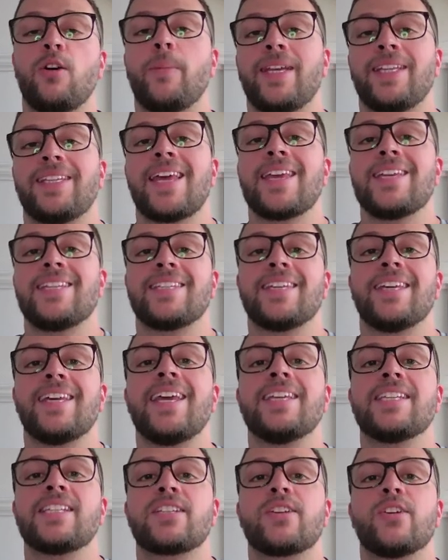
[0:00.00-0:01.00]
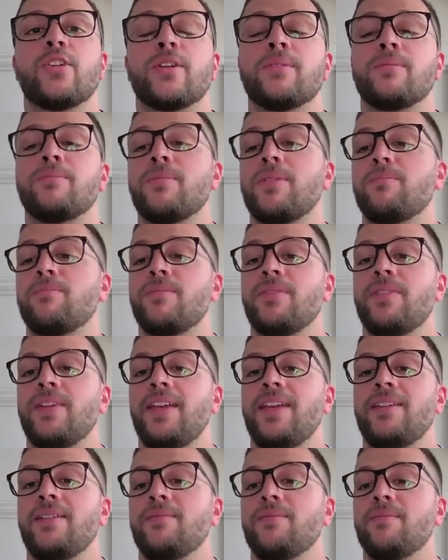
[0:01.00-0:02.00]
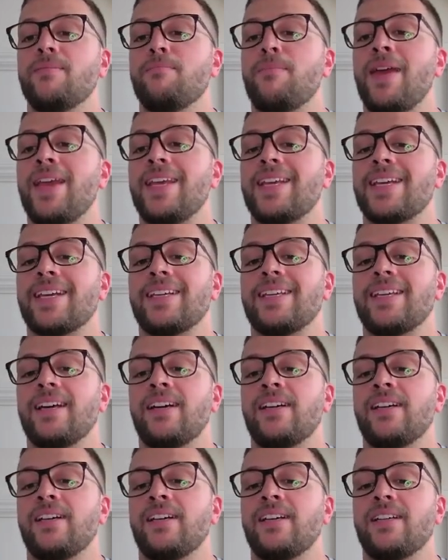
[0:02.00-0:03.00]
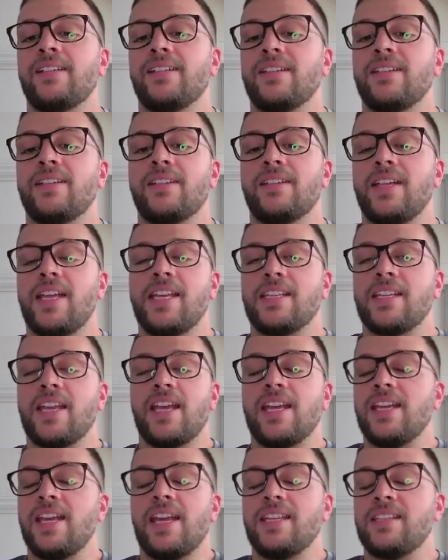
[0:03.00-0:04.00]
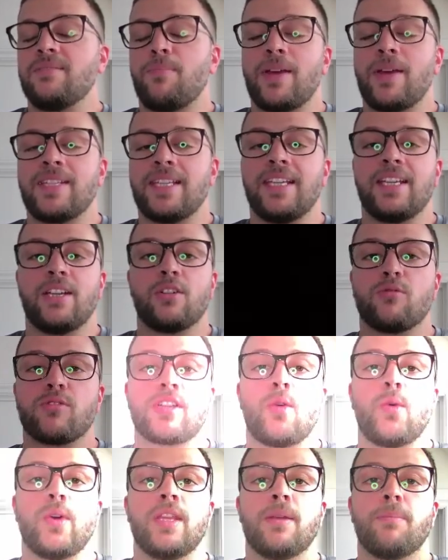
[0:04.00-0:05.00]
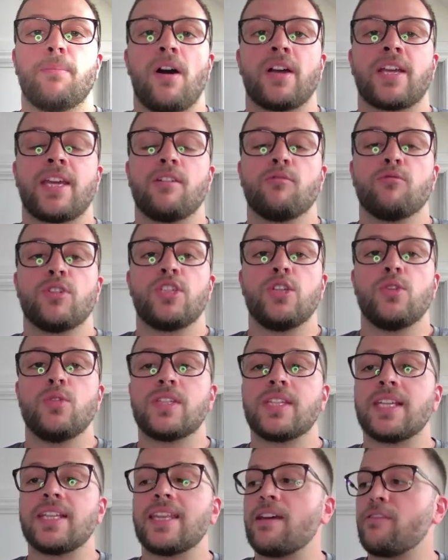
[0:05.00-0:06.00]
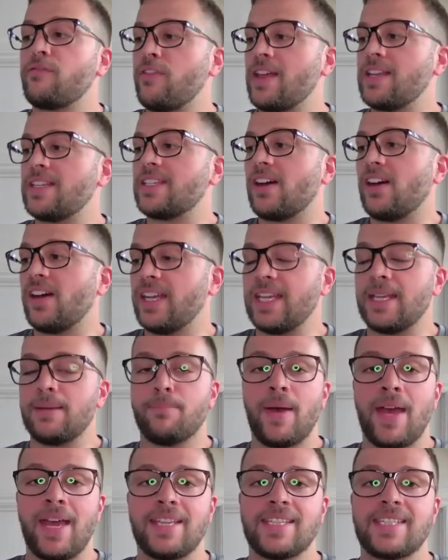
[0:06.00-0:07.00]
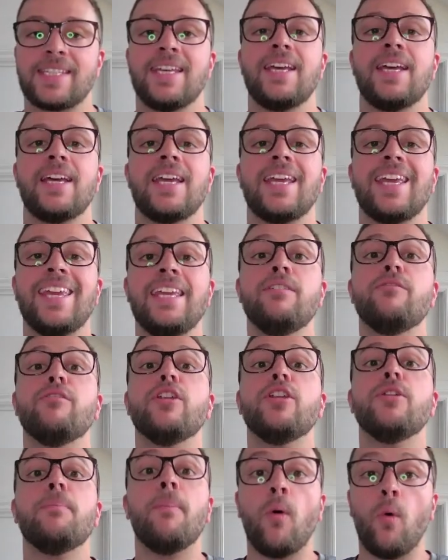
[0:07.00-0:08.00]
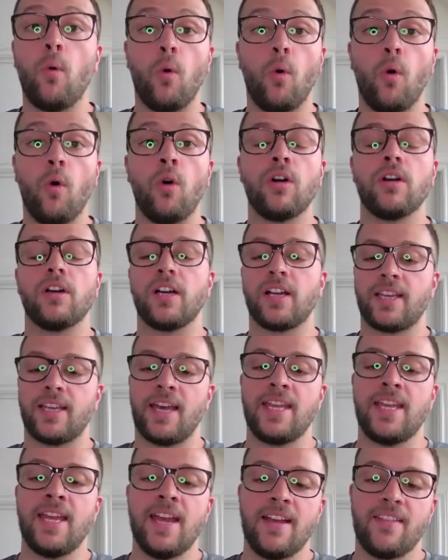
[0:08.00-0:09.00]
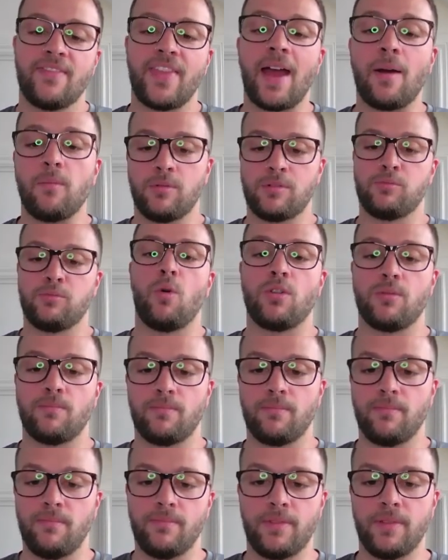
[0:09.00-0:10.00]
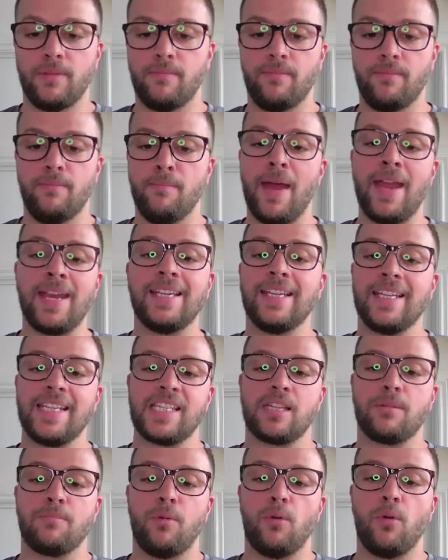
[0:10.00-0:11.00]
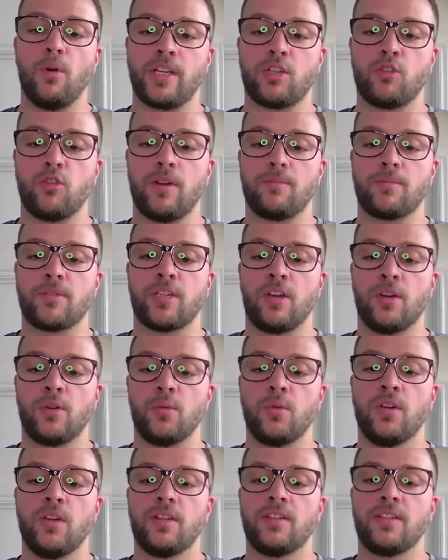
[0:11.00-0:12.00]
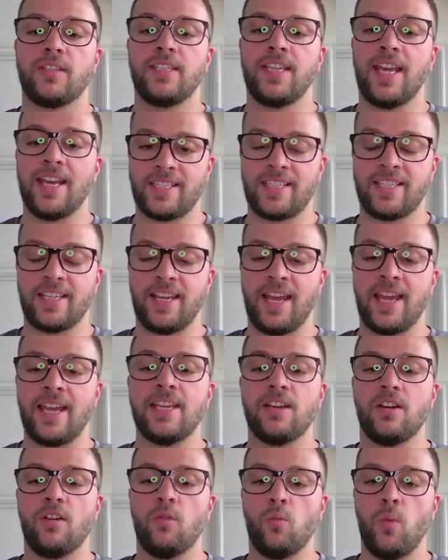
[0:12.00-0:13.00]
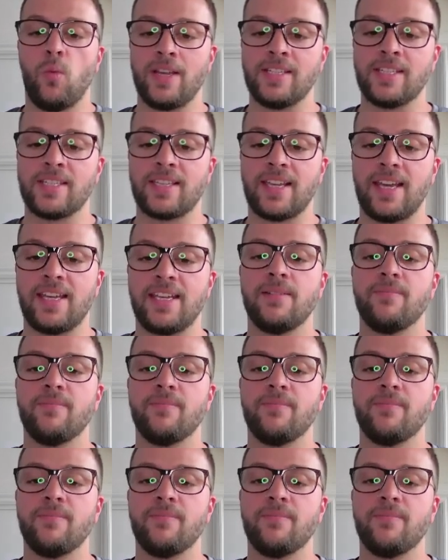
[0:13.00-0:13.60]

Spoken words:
data is going to make is basically going to result in the market reducing their Fed tightening bets even more. Okay, that was what mainly supported crypto yesterday on Wednesday,